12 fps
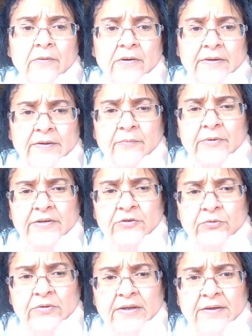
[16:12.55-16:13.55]
Again, we do
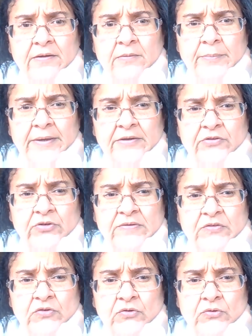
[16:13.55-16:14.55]
tell
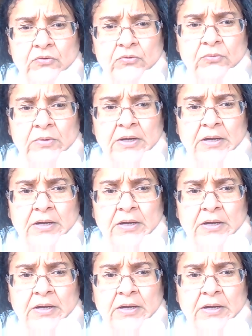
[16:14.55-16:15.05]
patients to